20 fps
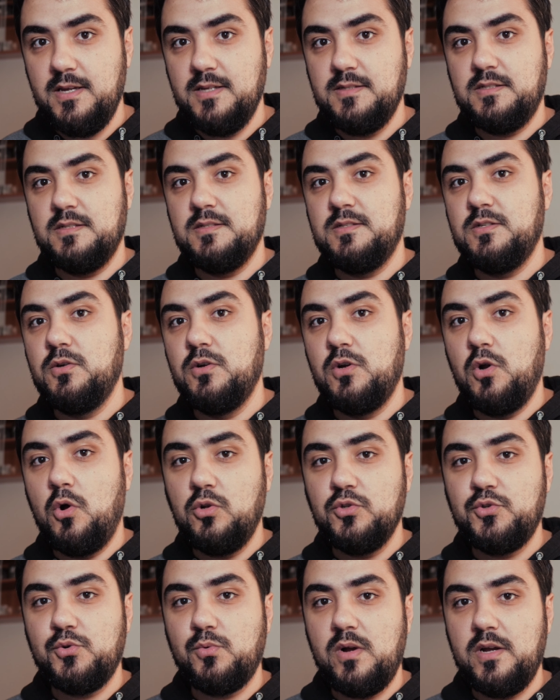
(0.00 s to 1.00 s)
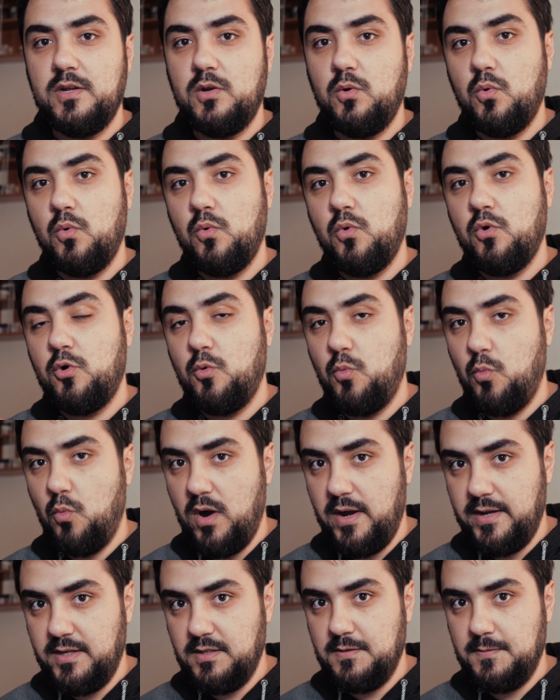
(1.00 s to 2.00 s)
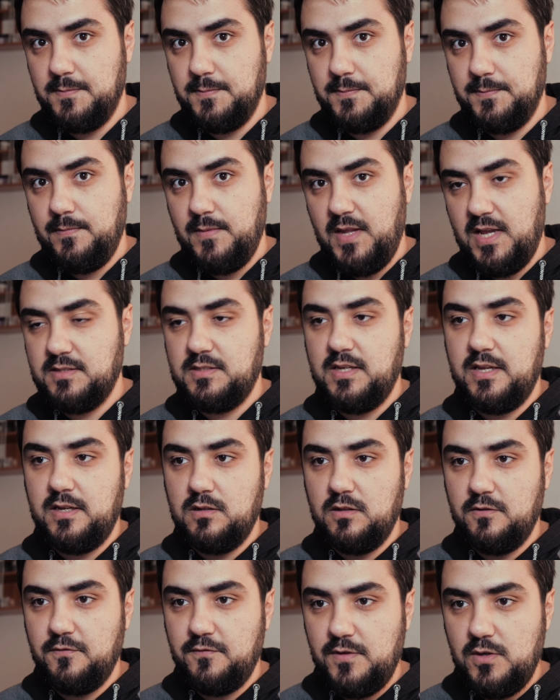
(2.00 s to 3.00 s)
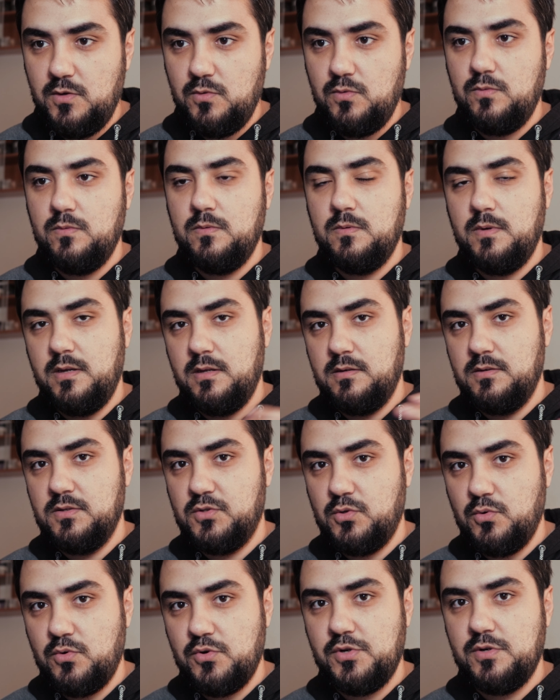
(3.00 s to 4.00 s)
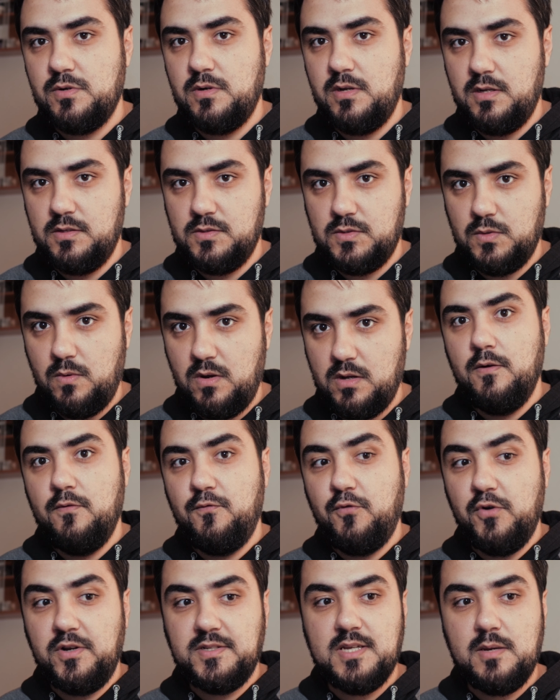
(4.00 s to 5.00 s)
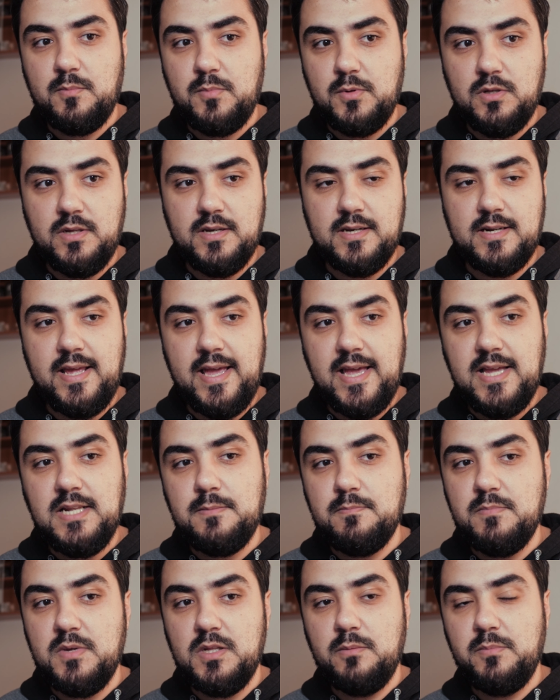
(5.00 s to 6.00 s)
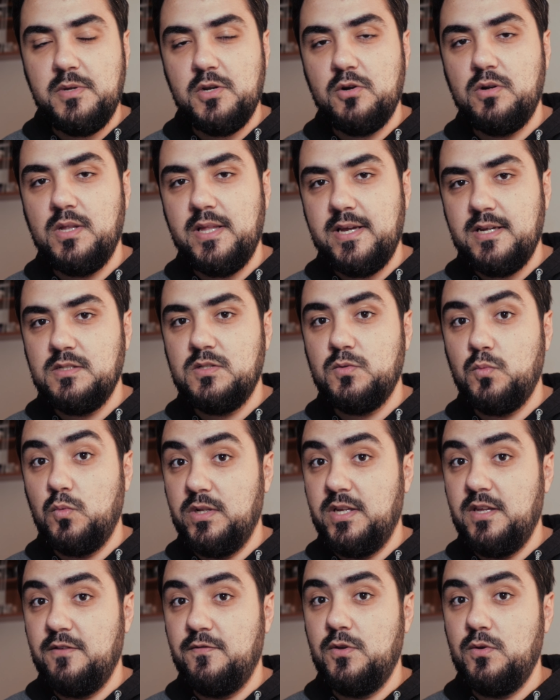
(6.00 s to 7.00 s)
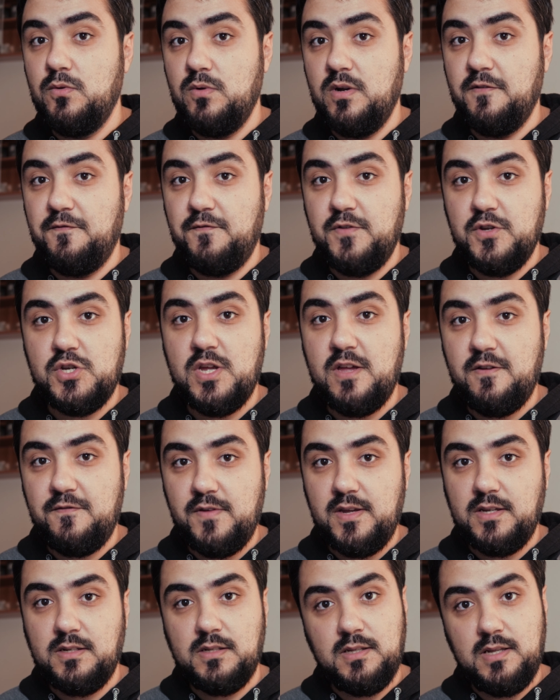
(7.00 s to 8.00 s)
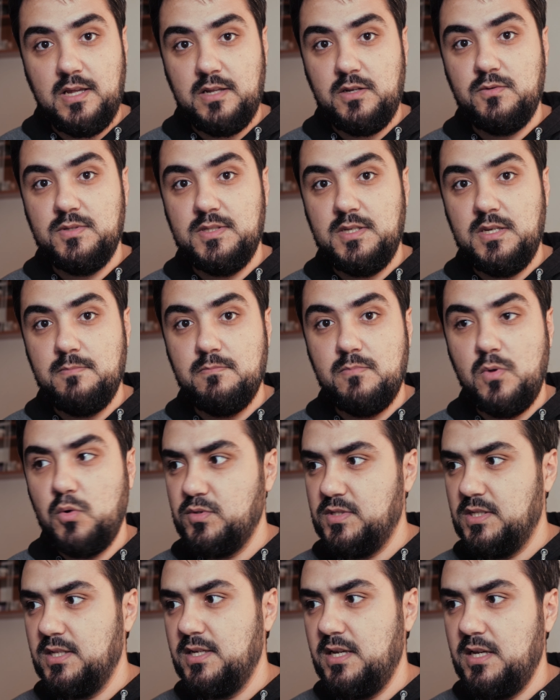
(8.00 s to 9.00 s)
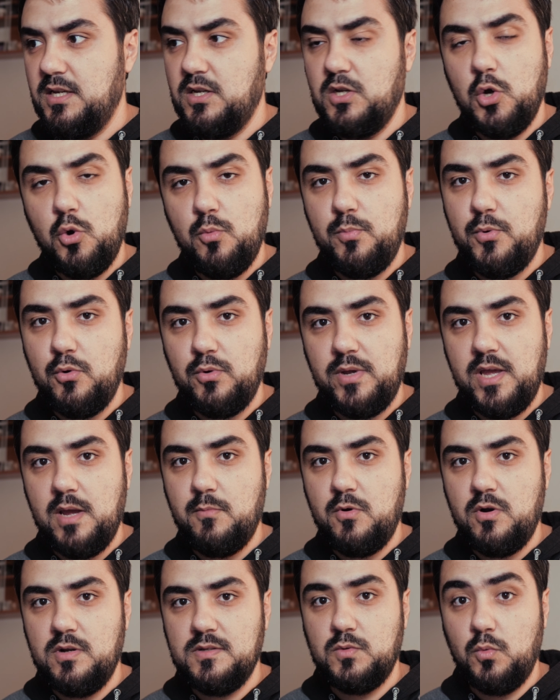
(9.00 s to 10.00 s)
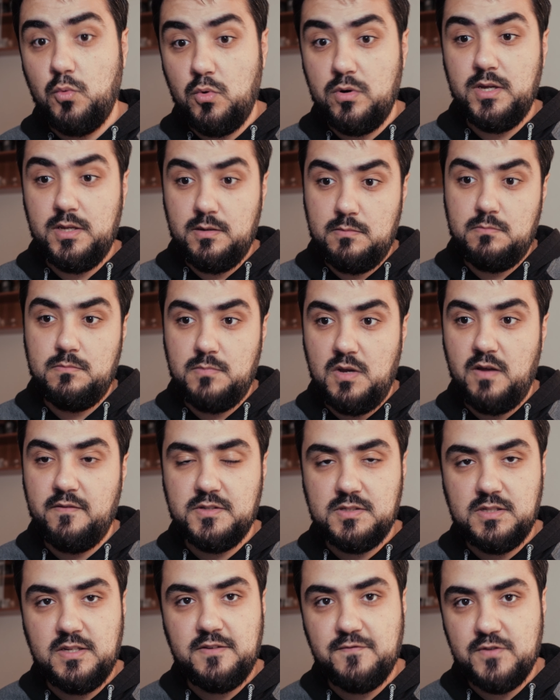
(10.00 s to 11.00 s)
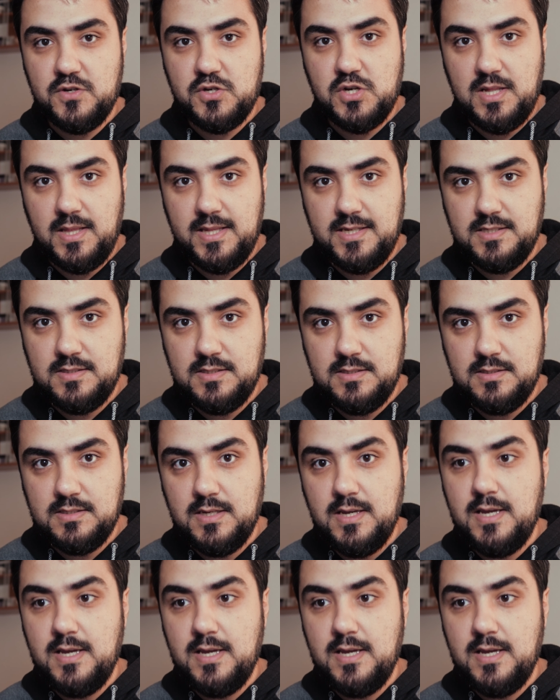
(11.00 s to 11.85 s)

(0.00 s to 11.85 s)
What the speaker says: is considered ultra wide or wide, as angle of view and distortion and so on. For example, an 8mm lens will give you a fisheye effect that you see mostly in GoPro cameras or in obviously fisheye lenses.